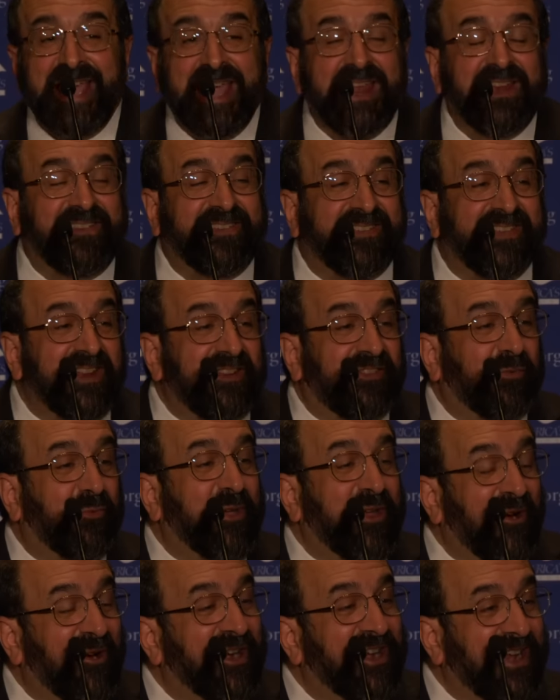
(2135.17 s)
And since
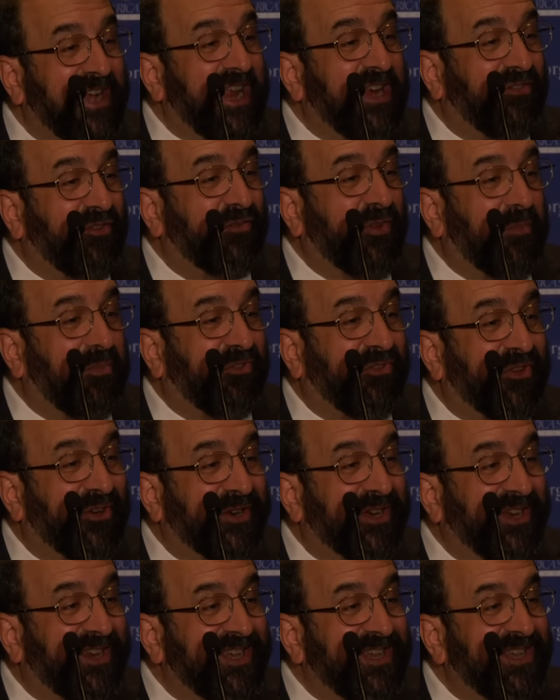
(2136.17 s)
we are in an age of
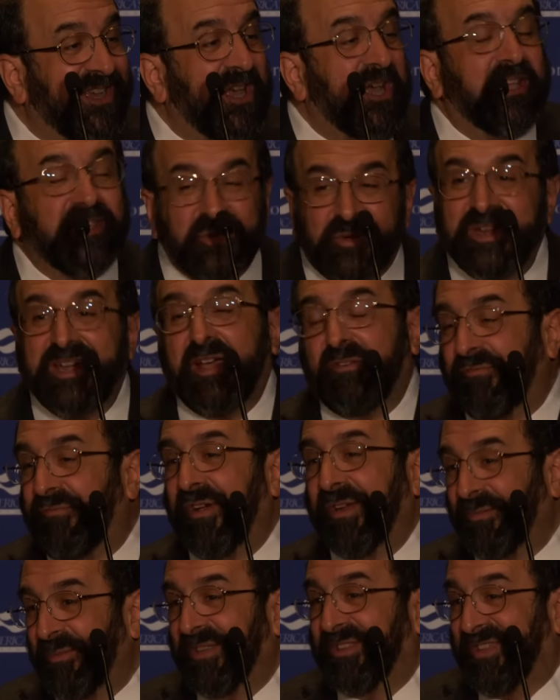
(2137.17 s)
absurdity, you can have
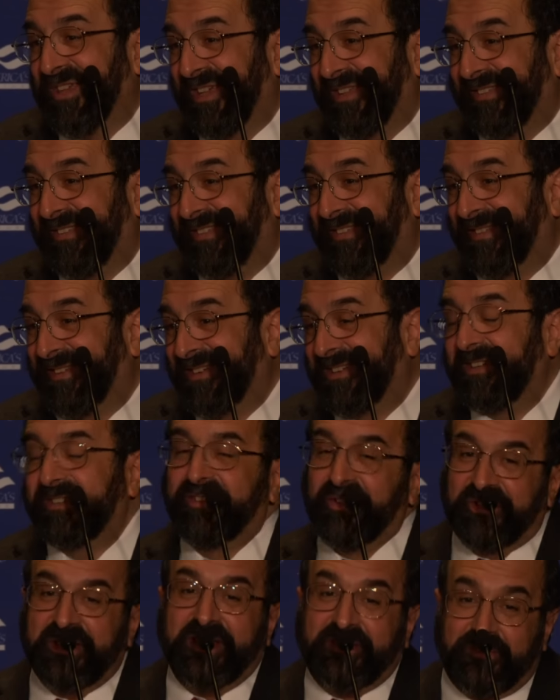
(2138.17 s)
fun with this
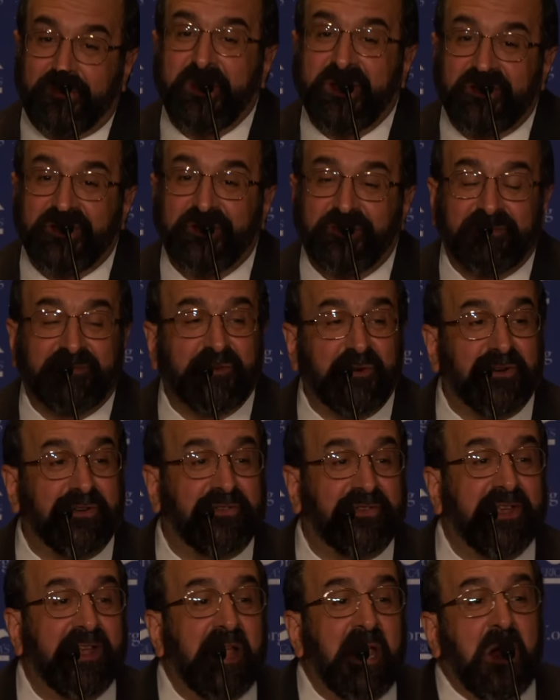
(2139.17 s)
until they expel you, of
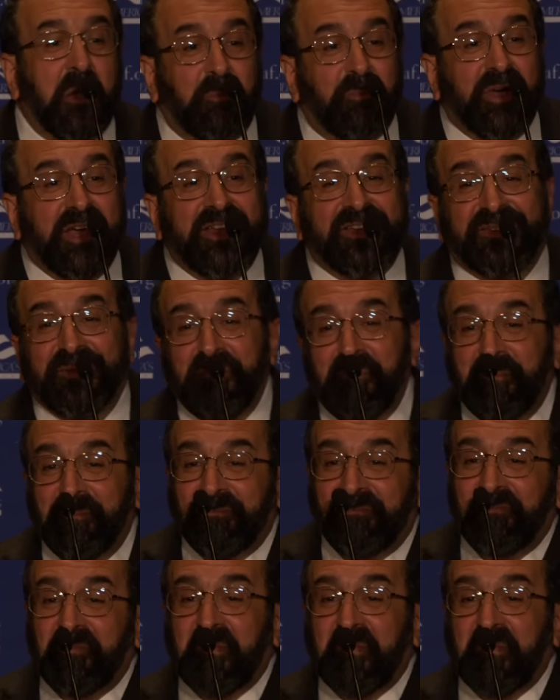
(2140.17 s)
course. But